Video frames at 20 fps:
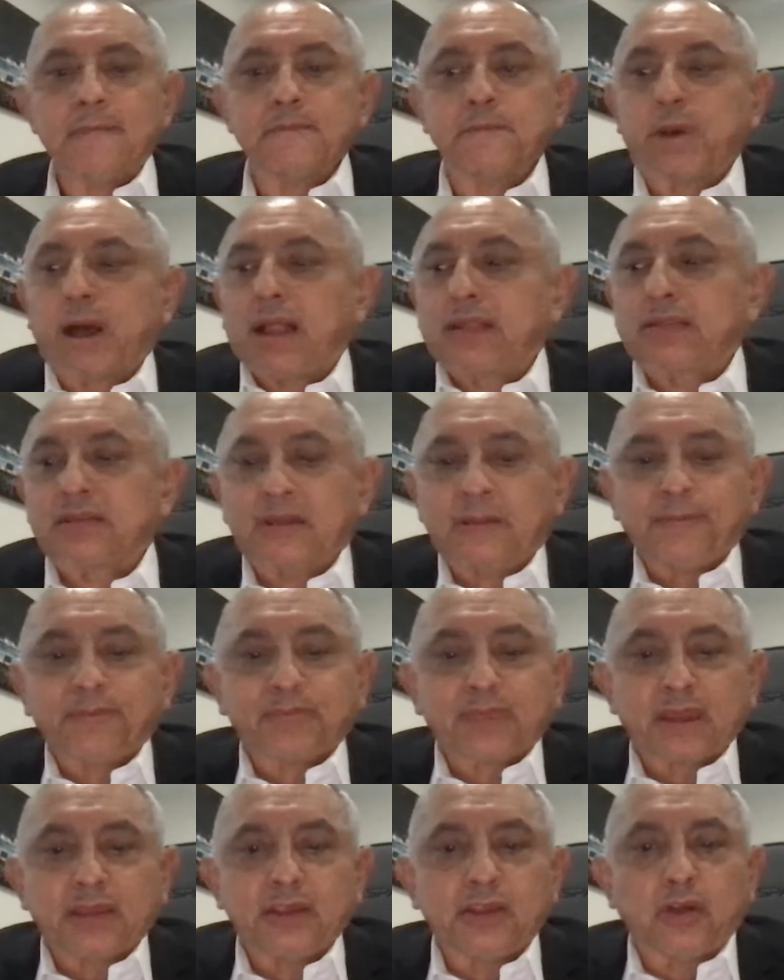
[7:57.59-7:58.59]
But
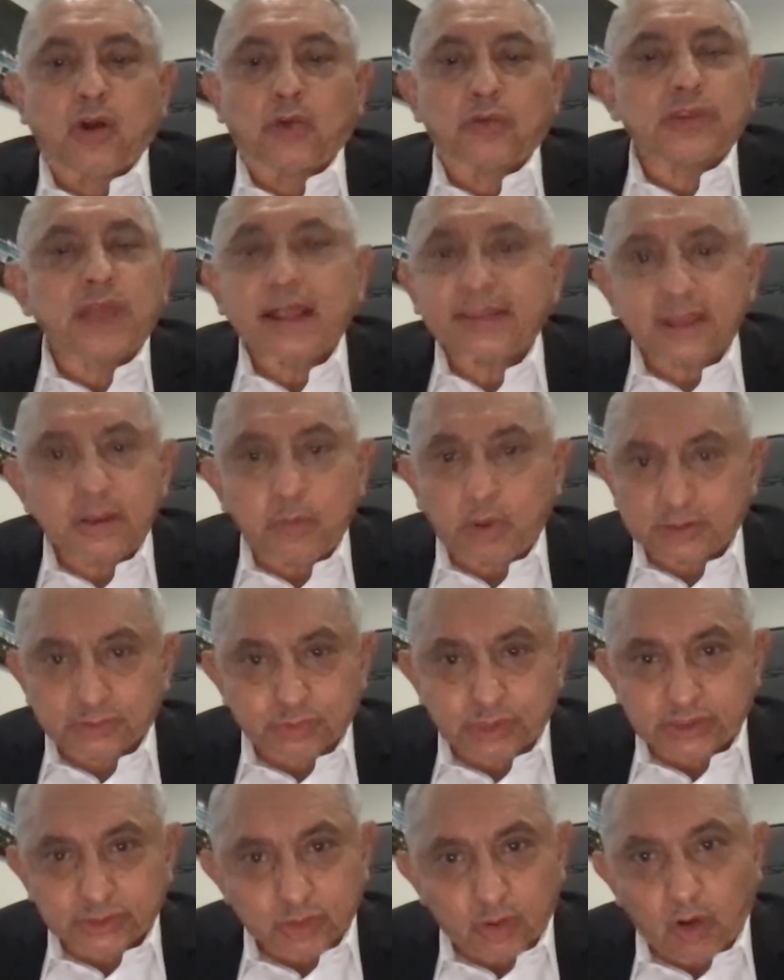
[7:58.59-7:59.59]
nothing was
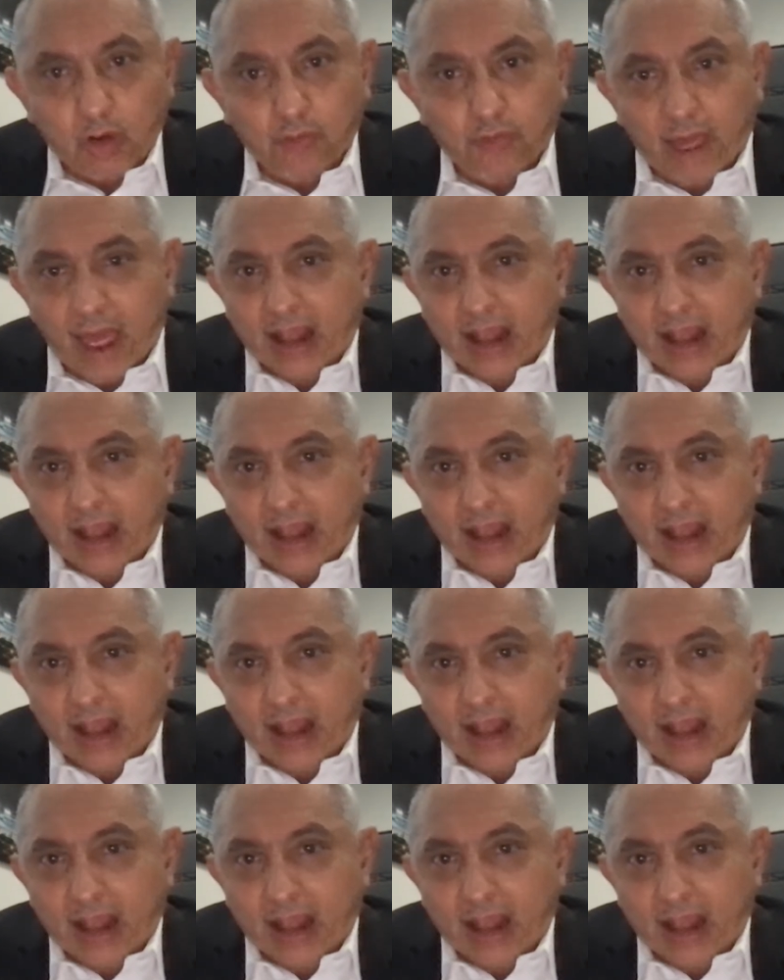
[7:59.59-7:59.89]
resolved.